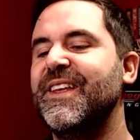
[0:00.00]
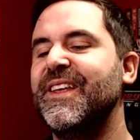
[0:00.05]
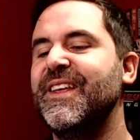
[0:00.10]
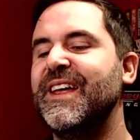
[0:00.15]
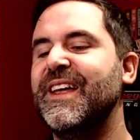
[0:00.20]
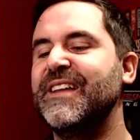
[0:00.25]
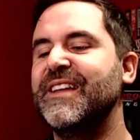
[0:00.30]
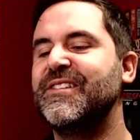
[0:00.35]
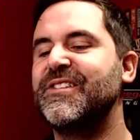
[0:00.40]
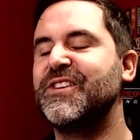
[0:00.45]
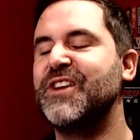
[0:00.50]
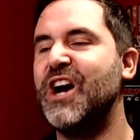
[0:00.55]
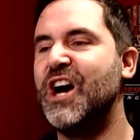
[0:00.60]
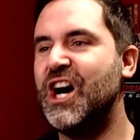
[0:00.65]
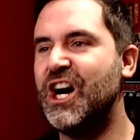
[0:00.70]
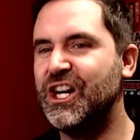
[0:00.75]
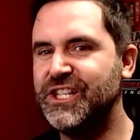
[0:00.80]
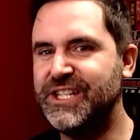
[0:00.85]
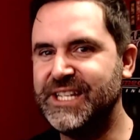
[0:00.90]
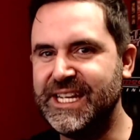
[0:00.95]

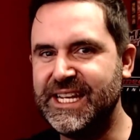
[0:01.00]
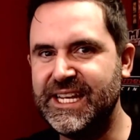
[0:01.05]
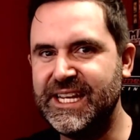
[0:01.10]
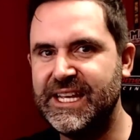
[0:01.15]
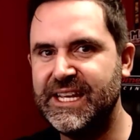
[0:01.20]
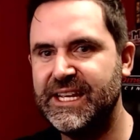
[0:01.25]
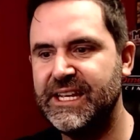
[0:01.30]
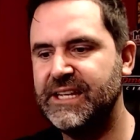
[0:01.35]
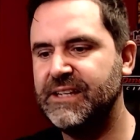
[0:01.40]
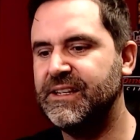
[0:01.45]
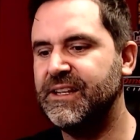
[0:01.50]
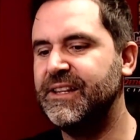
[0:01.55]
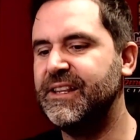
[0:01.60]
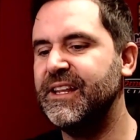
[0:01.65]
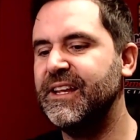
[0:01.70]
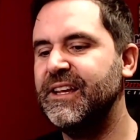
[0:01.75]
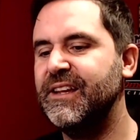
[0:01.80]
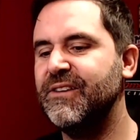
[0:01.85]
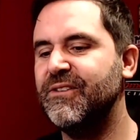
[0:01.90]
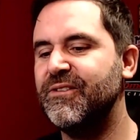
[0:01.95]
Ascari, I
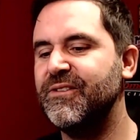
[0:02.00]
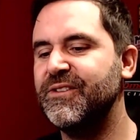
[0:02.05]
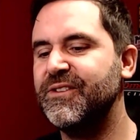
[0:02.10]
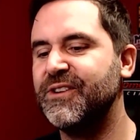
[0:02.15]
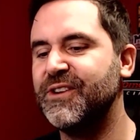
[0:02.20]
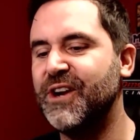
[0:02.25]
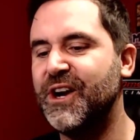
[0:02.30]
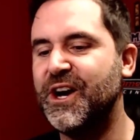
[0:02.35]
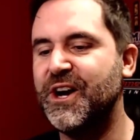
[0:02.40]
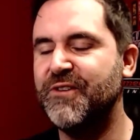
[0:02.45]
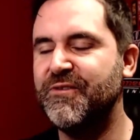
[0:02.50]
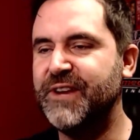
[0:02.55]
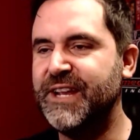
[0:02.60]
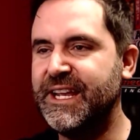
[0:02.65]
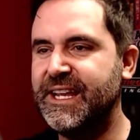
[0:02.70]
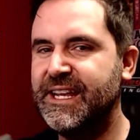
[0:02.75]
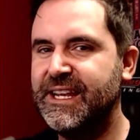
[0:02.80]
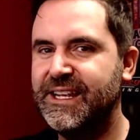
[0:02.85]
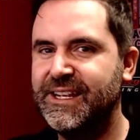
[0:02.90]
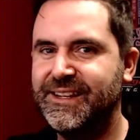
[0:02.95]
think, or Ascari.
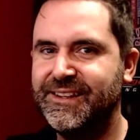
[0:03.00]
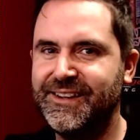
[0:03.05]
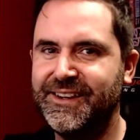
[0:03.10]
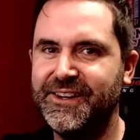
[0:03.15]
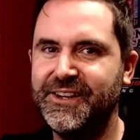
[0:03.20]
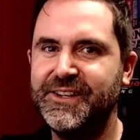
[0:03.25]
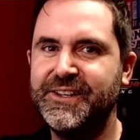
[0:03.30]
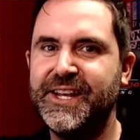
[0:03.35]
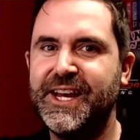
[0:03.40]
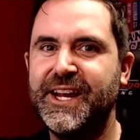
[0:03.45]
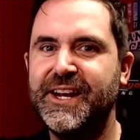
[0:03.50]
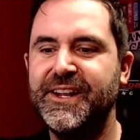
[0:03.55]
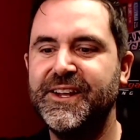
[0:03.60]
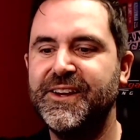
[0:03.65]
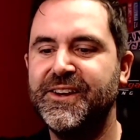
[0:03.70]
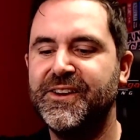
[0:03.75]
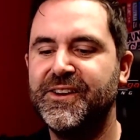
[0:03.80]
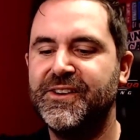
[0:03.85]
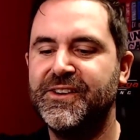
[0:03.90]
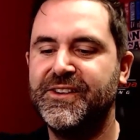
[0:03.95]
It's in
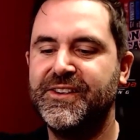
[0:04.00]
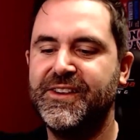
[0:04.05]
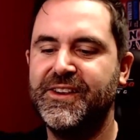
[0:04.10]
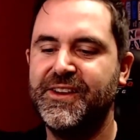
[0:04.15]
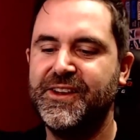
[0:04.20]
italics.